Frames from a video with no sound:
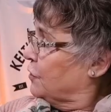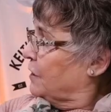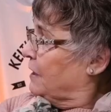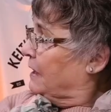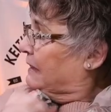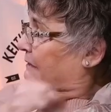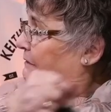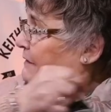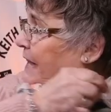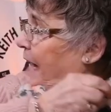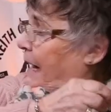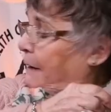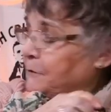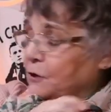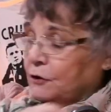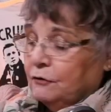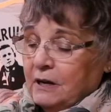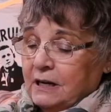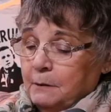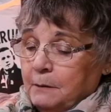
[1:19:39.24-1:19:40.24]
so you'll have time
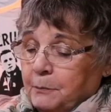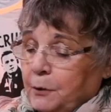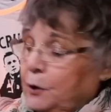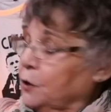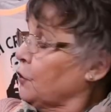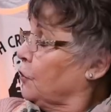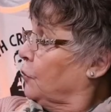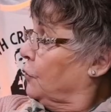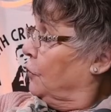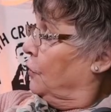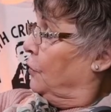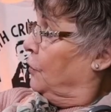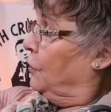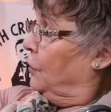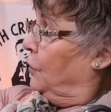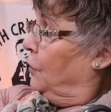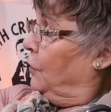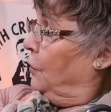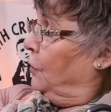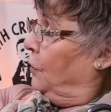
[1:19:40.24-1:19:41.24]
to read a book.
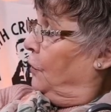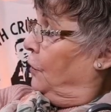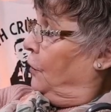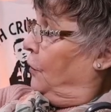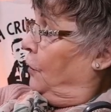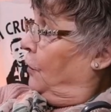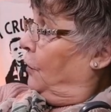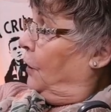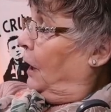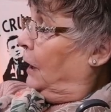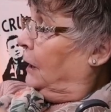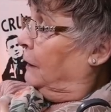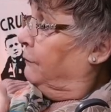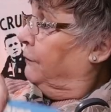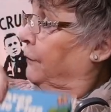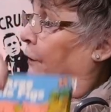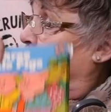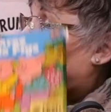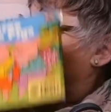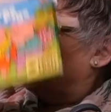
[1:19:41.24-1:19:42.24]
And I
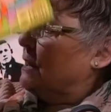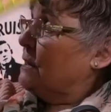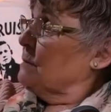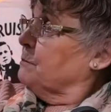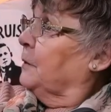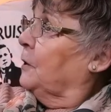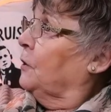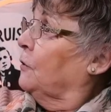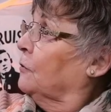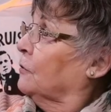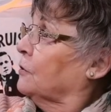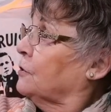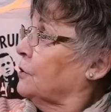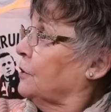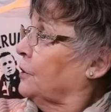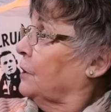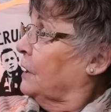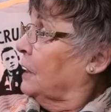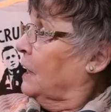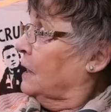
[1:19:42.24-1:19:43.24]
found this belonging
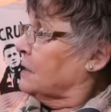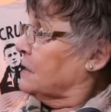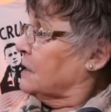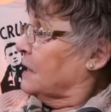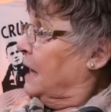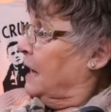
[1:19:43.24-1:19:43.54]
to you last